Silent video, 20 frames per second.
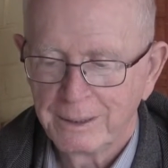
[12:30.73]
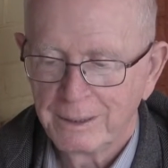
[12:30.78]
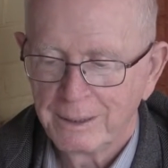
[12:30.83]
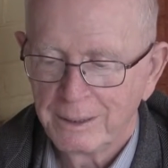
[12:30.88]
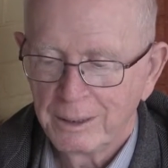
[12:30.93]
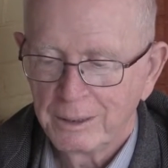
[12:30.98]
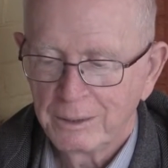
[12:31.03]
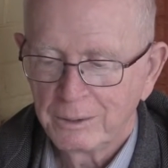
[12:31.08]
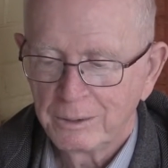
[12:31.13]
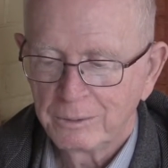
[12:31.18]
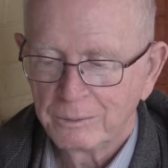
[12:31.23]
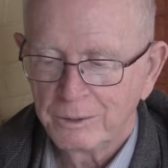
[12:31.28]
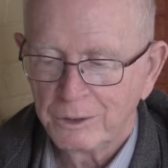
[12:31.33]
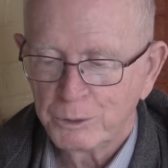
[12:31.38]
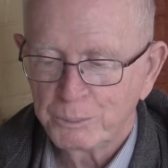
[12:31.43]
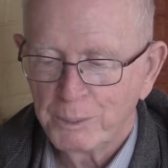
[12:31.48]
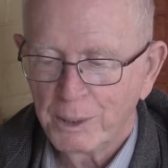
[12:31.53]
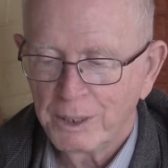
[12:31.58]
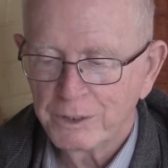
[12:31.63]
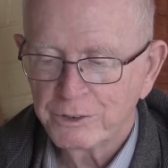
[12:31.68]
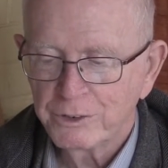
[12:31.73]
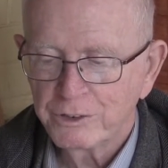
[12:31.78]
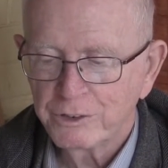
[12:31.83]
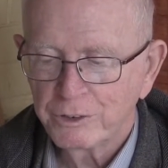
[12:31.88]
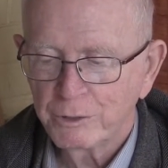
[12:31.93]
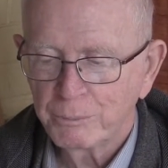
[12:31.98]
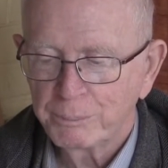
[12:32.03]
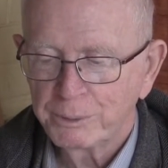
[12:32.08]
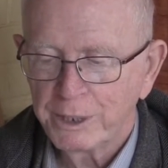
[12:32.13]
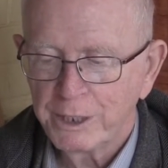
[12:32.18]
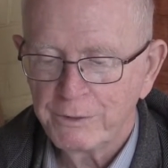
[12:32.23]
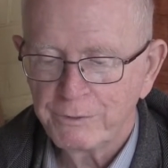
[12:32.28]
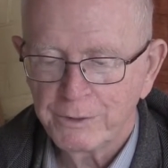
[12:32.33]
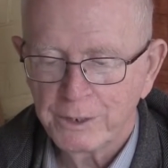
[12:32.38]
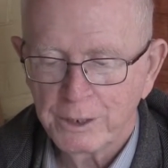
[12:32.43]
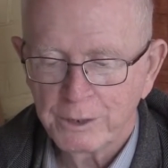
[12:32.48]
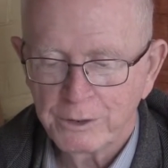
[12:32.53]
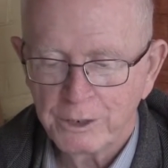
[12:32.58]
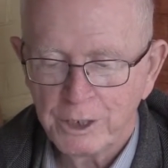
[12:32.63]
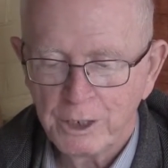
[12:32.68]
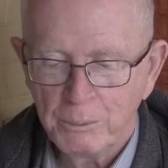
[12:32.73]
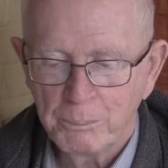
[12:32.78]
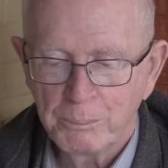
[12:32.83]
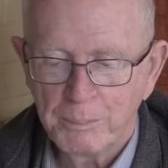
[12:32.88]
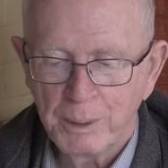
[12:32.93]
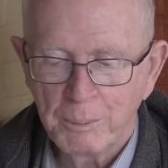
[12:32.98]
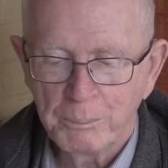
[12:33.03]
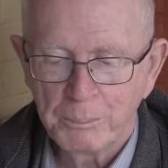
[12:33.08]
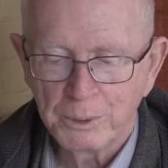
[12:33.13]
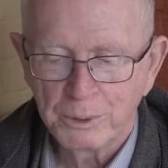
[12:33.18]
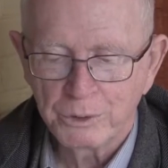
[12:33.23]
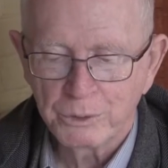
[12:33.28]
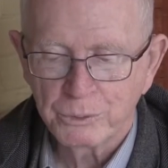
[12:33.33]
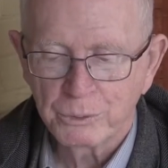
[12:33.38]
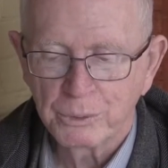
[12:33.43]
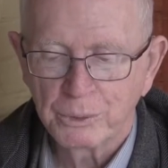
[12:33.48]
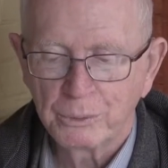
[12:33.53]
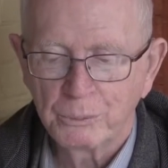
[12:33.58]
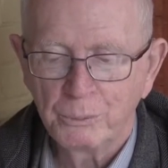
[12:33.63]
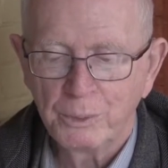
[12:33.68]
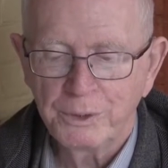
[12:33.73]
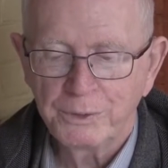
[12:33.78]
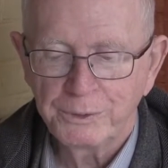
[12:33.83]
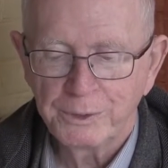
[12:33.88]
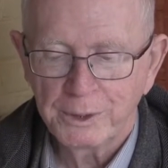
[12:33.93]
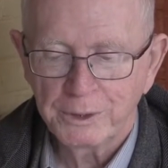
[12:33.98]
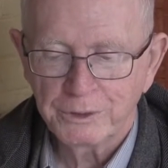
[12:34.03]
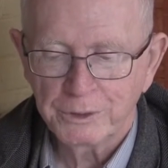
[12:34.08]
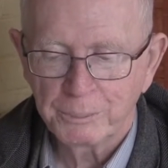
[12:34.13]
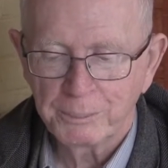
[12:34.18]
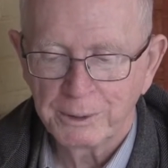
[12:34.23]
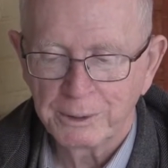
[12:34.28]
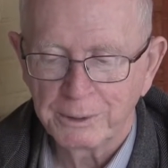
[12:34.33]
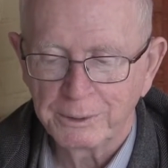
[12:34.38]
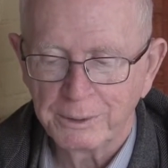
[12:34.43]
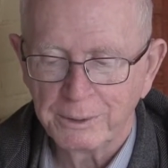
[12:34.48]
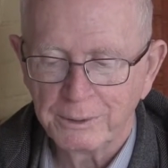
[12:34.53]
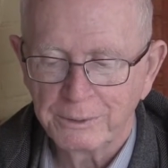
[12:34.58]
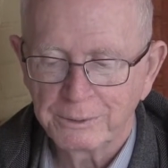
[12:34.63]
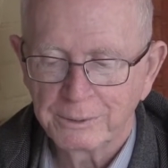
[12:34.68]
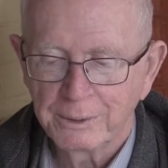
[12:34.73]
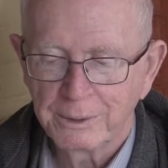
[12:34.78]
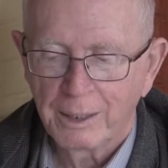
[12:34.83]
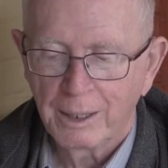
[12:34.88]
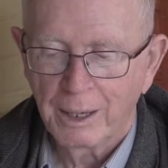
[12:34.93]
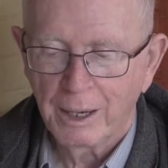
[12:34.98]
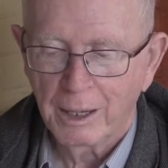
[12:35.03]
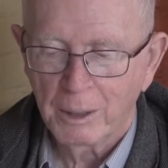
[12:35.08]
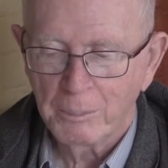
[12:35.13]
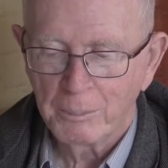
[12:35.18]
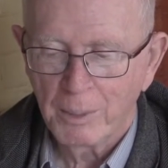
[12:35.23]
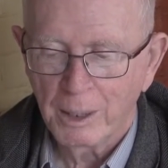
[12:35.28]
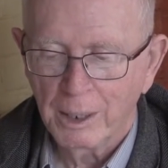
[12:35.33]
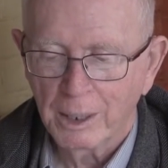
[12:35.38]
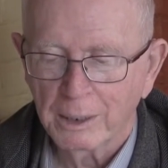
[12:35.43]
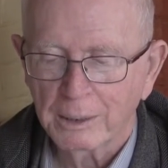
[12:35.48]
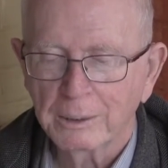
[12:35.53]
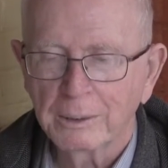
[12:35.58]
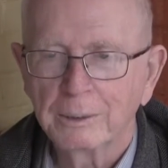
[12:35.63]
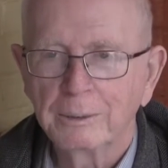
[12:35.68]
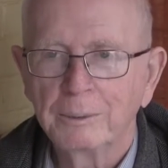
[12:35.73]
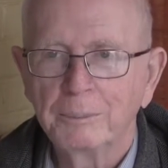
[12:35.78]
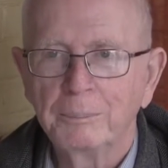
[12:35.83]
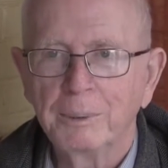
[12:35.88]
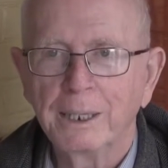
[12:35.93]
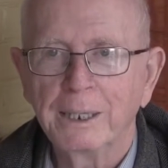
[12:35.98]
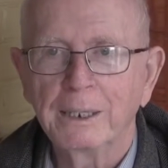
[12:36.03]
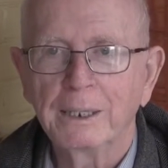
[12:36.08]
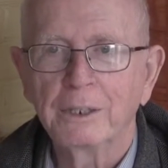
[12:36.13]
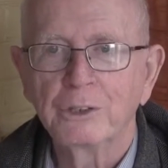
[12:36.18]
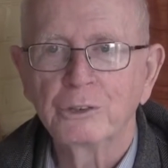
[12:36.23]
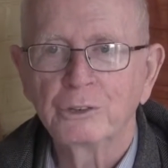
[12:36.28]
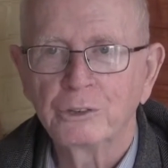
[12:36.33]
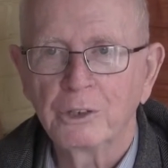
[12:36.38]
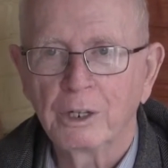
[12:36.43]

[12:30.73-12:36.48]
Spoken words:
Responses of PlayFair team members with disabilities are marked by a star.